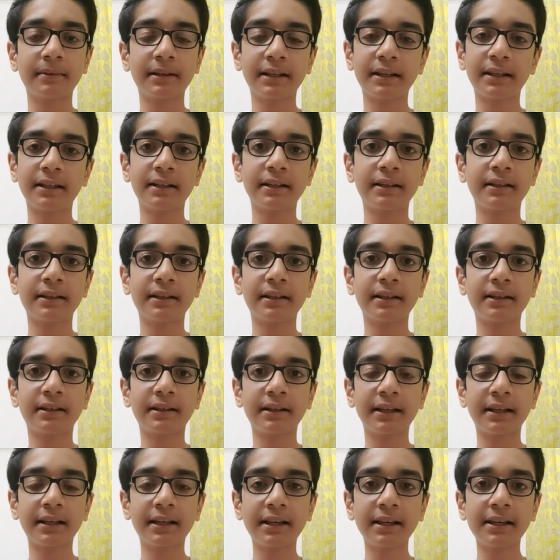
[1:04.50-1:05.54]
in
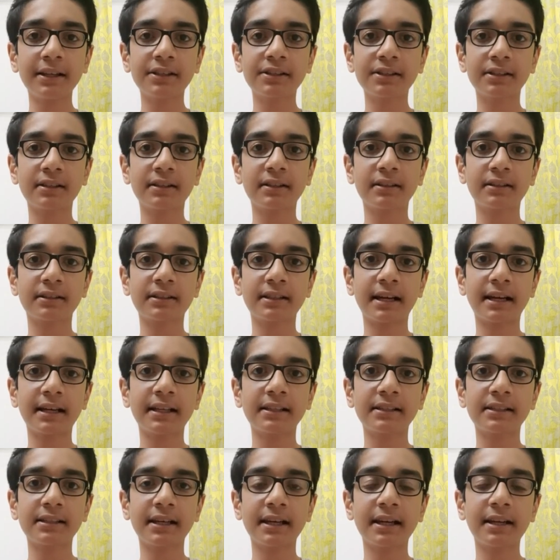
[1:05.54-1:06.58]
English,
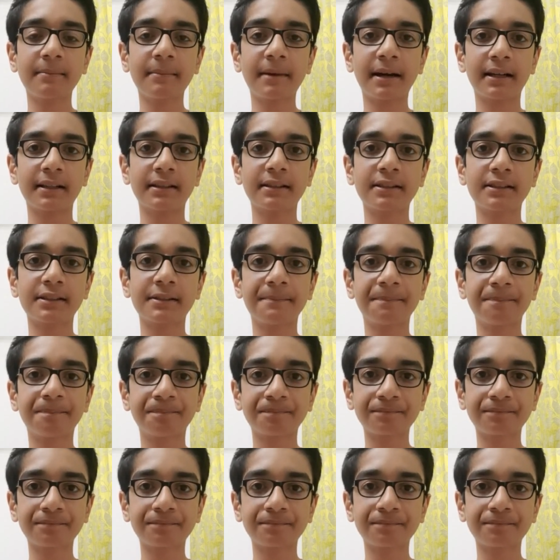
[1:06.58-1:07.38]
science, and maths.